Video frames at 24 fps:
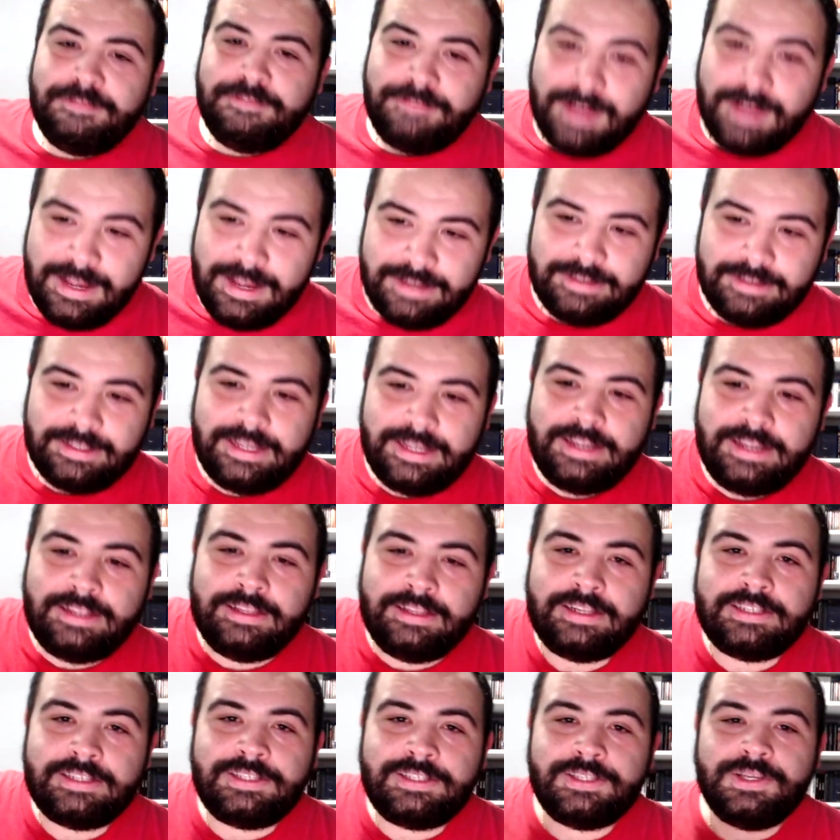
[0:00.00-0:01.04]
Finally,
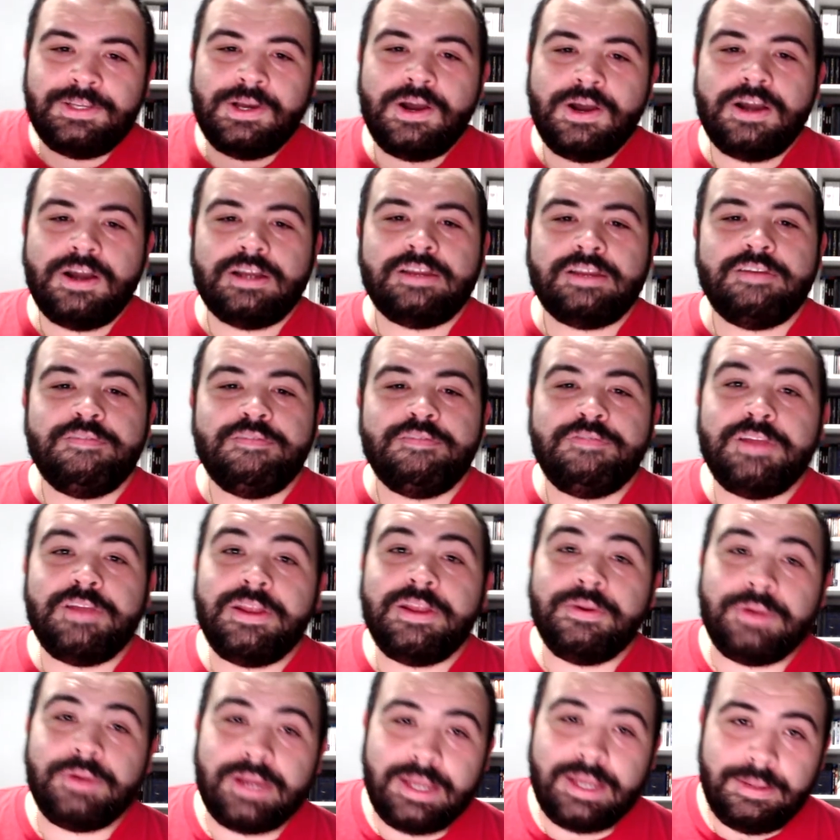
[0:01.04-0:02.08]
let's talk
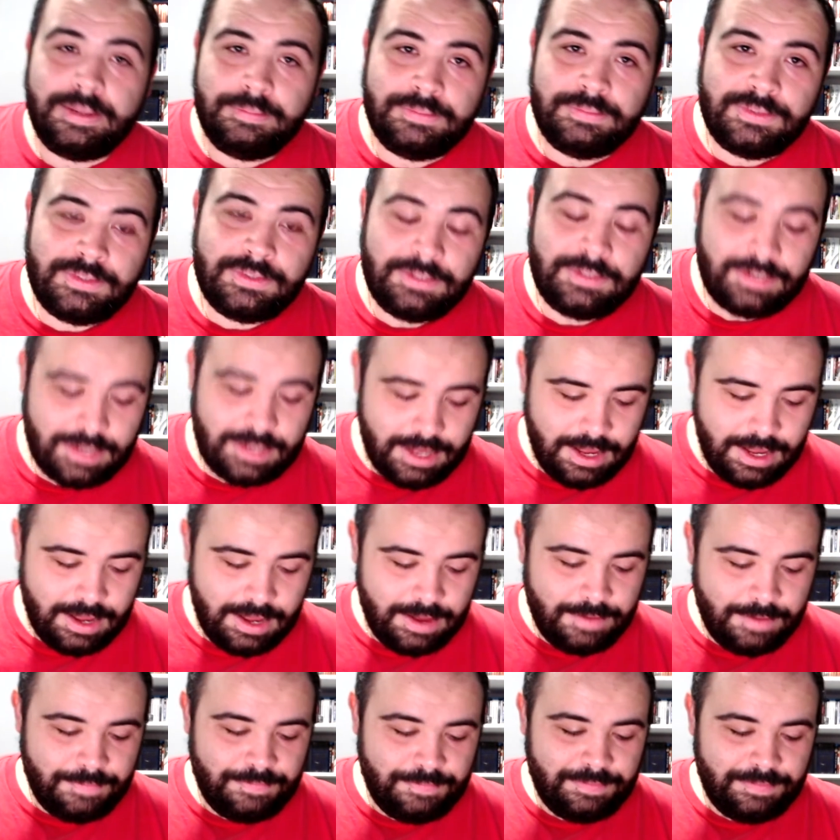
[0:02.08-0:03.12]
video games.
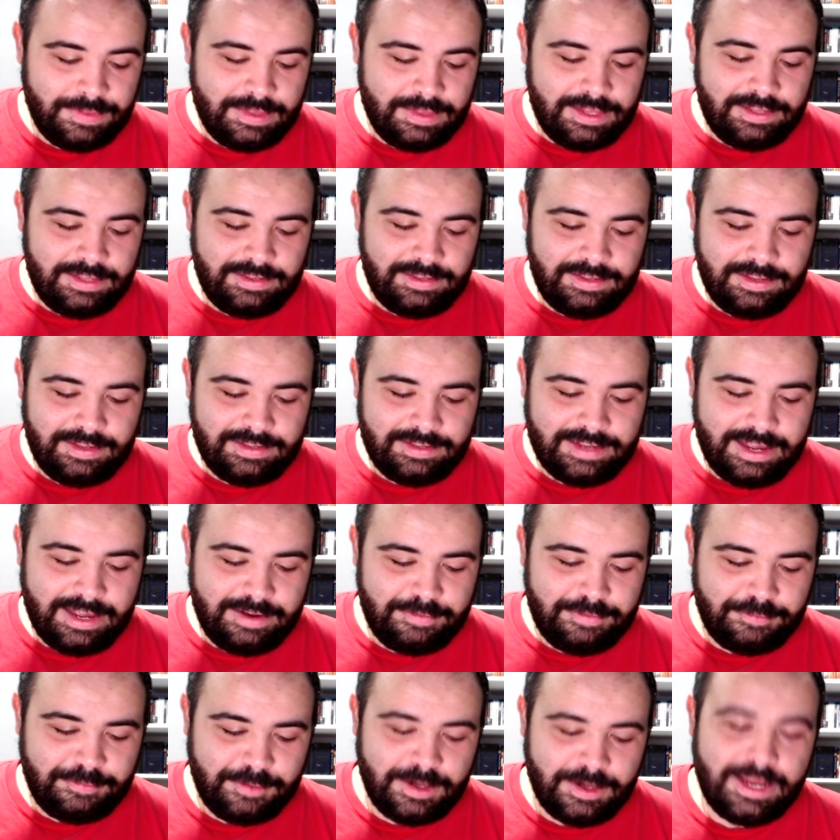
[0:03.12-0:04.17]
Um, this is kind
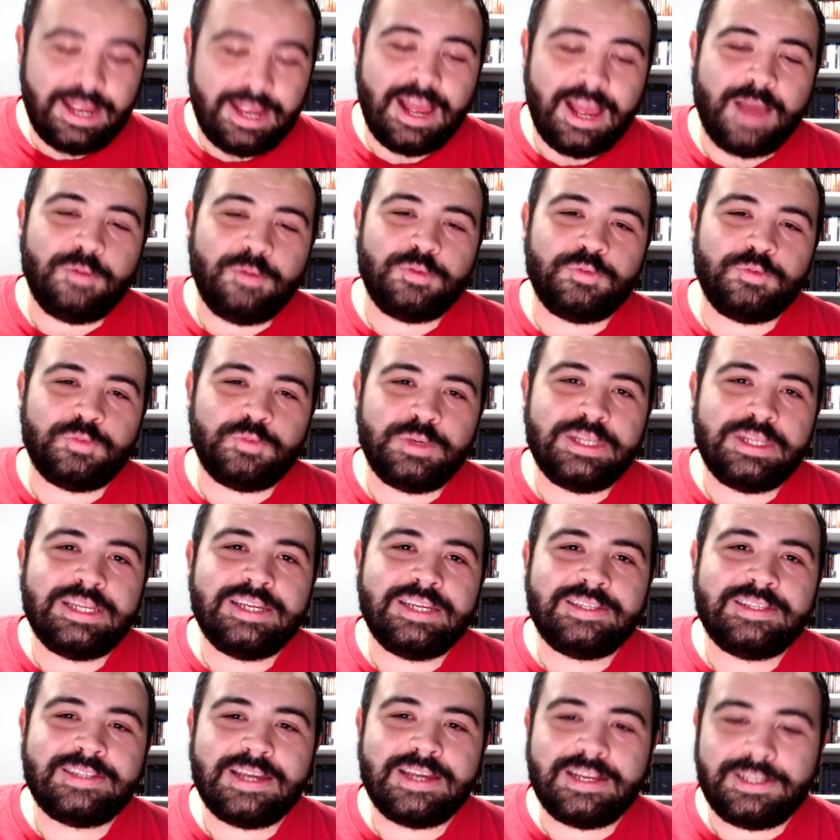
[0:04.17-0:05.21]
of funny. I was really
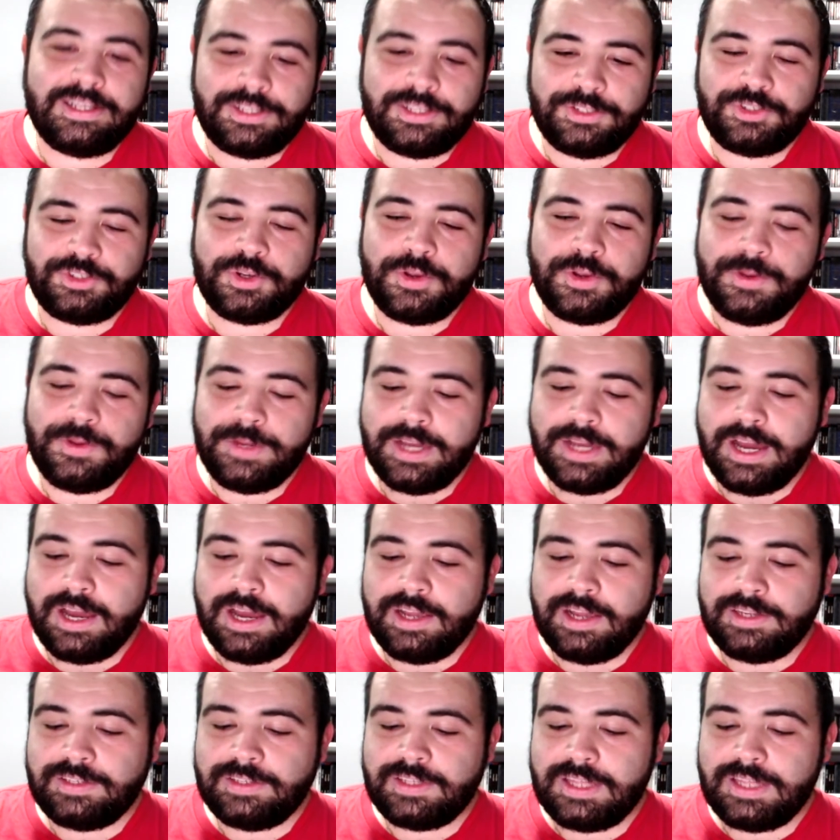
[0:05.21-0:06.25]
excited to show you
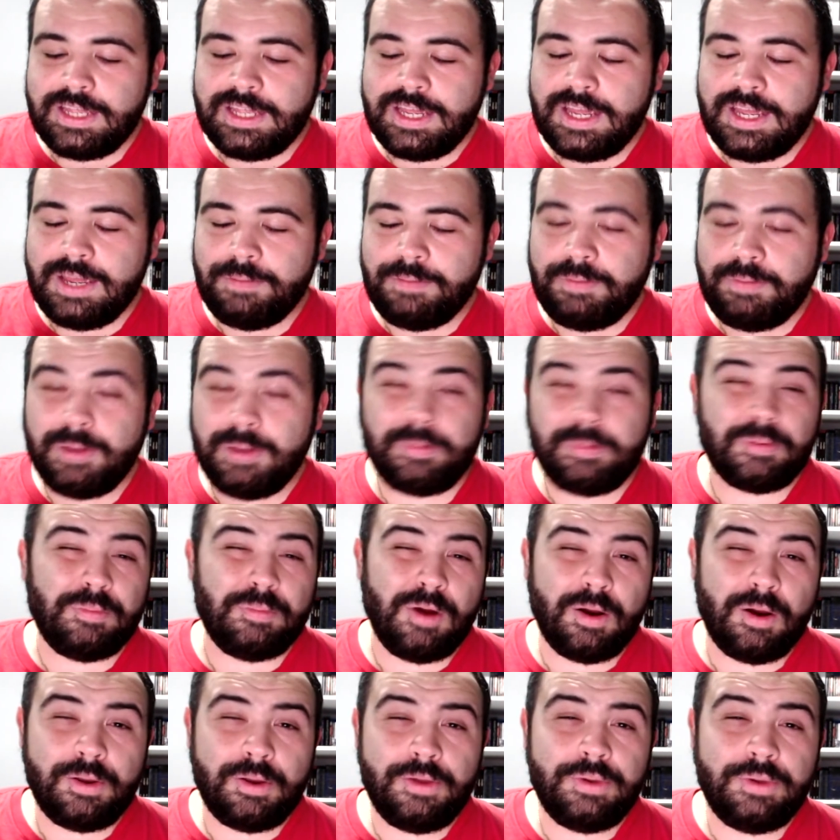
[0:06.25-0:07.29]
guys the Paper
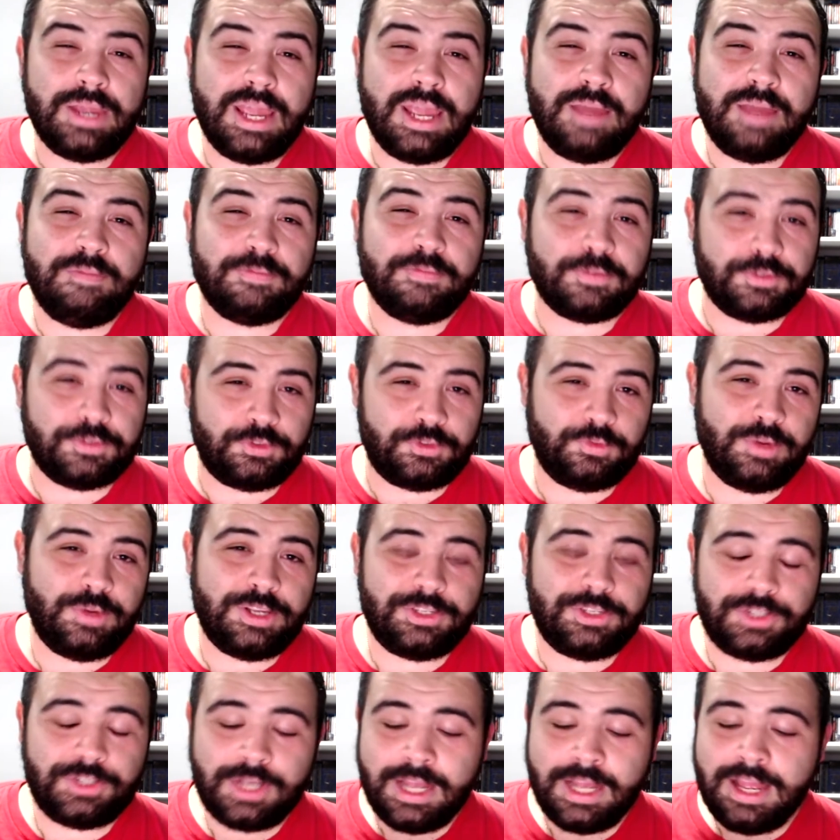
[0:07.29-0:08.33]
Mario game for
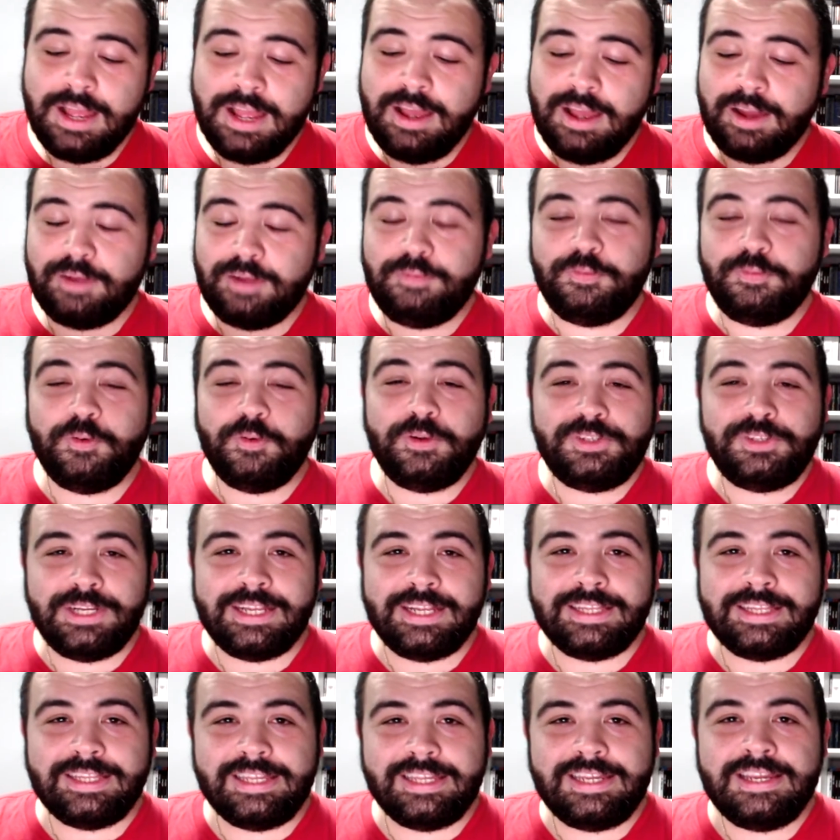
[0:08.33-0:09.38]
Switch.
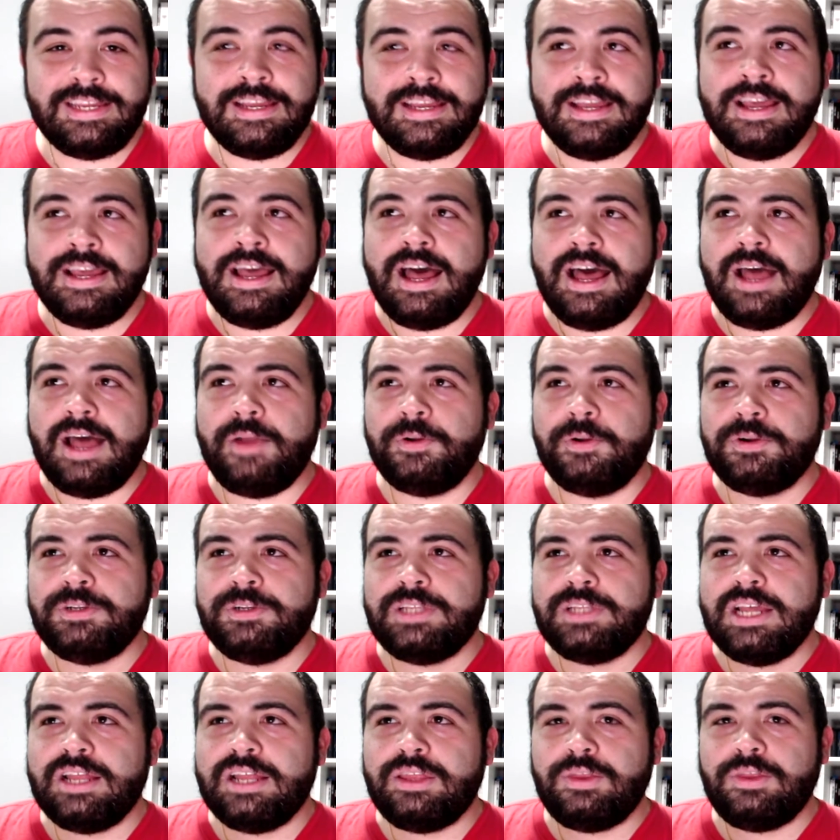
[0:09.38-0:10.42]
Unfortunately, I
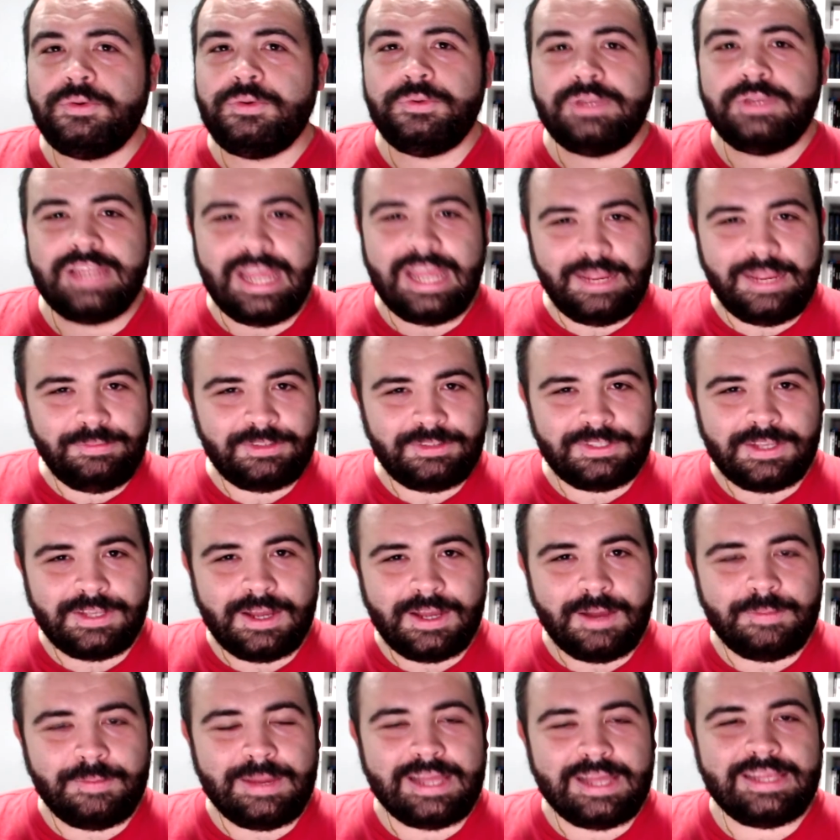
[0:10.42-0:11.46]
ordered that through
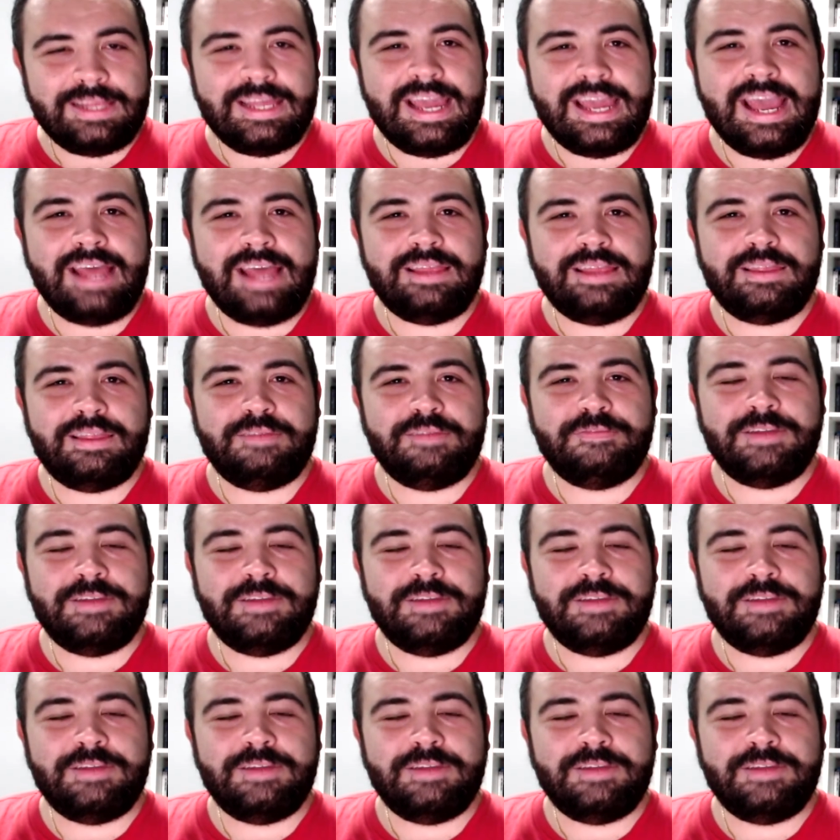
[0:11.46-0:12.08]
GameStop, and they had the